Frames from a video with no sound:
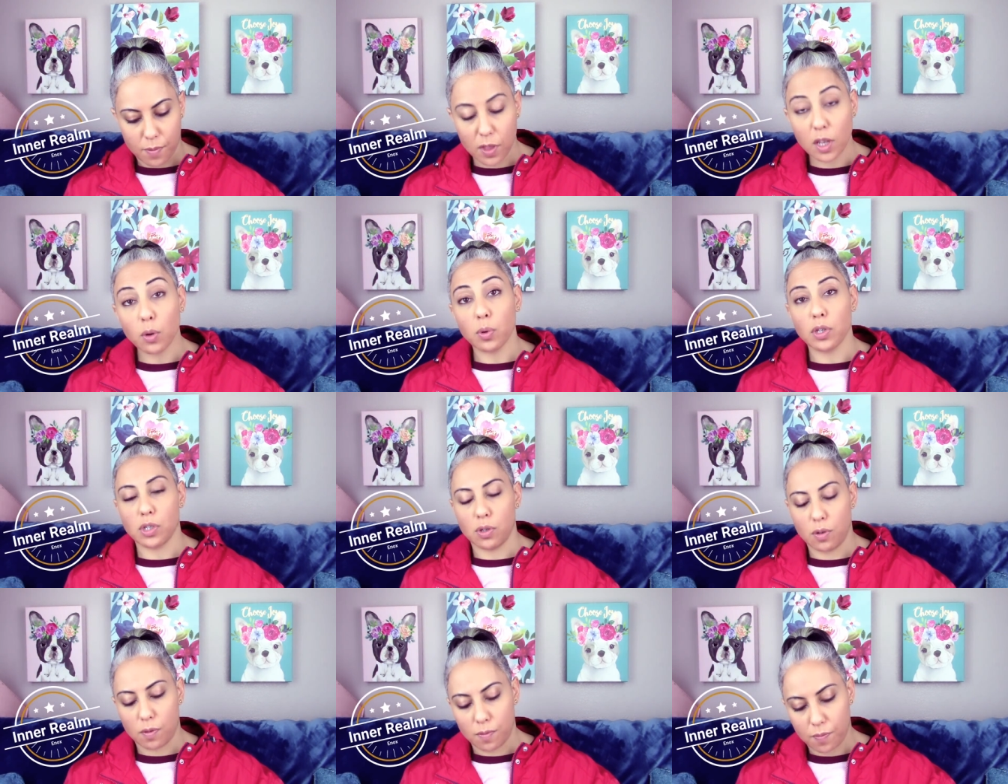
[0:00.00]
the
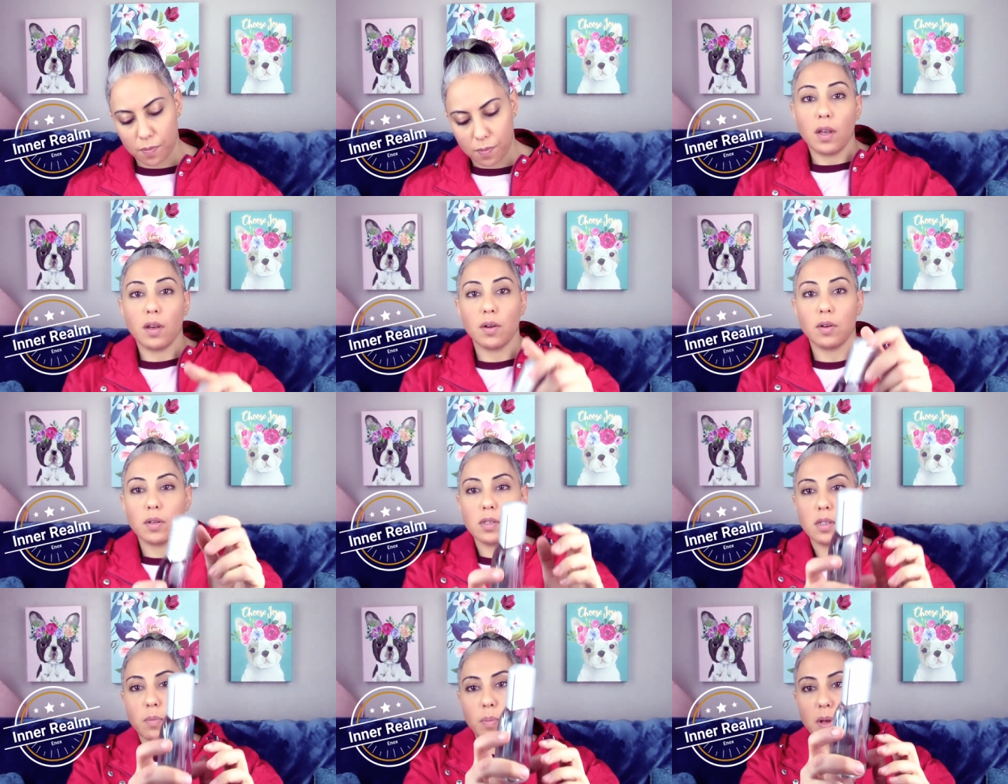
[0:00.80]
original.
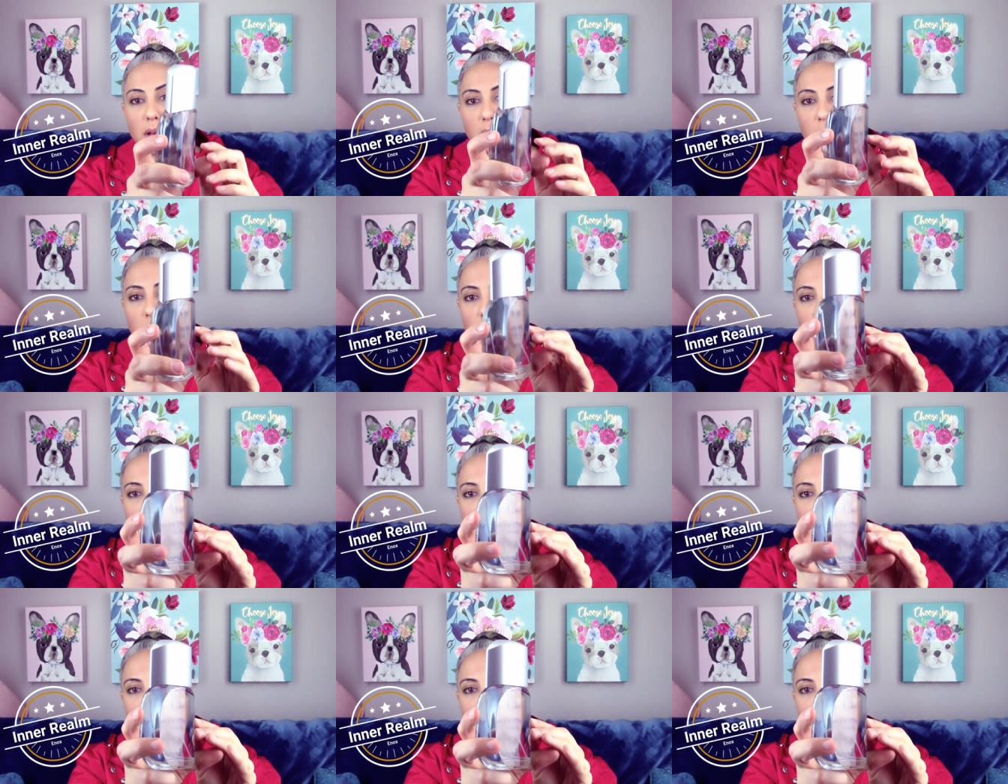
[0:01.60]
Here's the bottle.